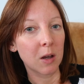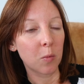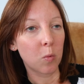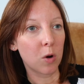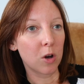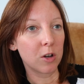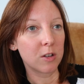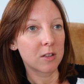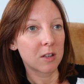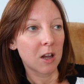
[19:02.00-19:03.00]

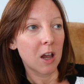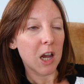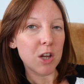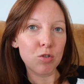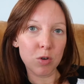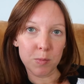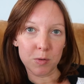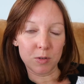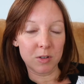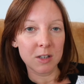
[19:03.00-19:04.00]
was a
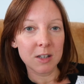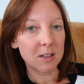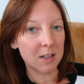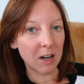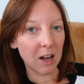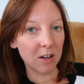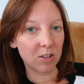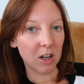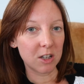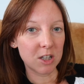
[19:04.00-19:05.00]
troubled
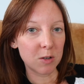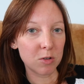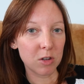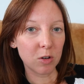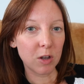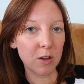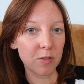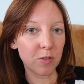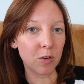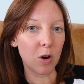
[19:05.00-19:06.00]
teenager and she was looking
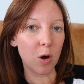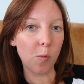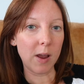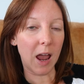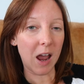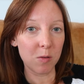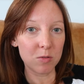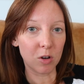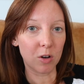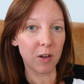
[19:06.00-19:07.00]
for a way
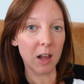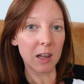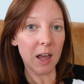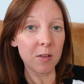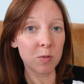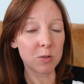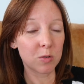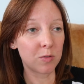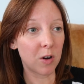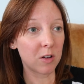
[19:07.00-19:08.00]
out of her life, which
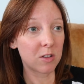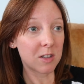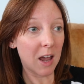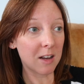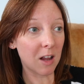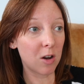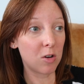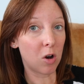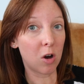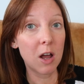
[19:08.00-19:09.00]
was very sad
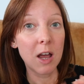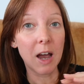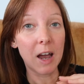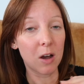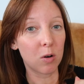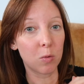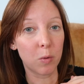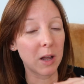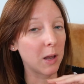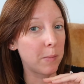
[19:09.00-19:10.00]
and not at all
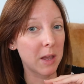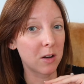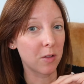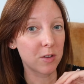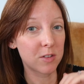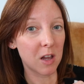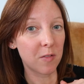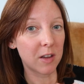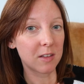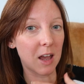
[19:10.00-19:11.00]
what it appeared on the
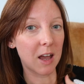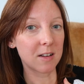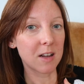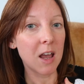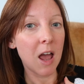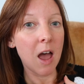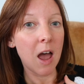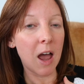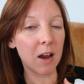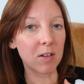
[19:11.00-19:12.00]
surface. And
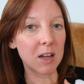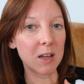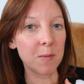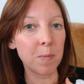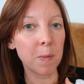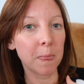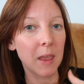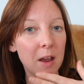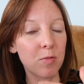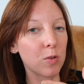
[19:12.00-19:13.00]
Harry,
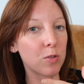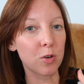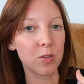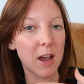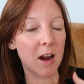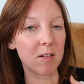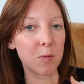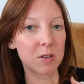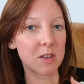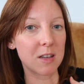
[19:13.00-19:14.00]
everyone thought that Harry
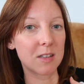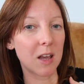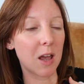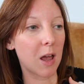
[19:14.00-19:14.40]
was this